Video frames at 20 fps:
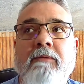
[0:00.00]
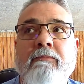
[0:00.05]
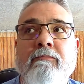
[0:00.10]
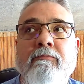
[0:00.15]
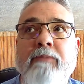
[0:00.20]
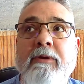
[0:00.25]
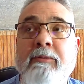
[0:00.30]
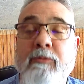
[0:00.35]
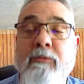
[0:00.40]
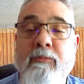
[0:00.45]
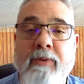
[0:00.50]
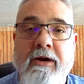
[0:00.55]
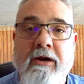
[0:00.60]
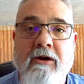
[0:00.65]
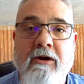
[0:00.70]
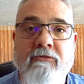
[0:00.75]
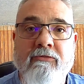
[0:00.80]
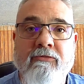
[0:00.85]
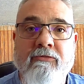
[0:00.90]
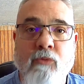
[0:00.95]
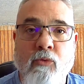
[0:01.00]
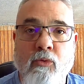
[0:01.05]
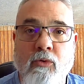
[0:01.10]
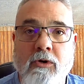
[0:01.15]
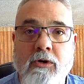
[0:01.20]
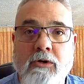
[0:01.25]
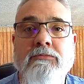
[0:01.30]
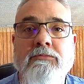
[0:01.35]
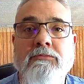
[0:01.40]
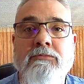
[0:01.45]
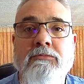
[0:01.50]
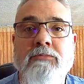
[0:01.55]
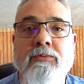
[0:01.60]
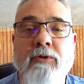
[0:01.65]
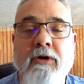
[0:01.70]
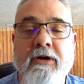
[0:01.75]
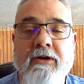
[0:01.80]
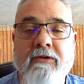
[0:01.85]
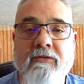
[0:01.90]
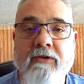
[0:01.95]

be prepared for price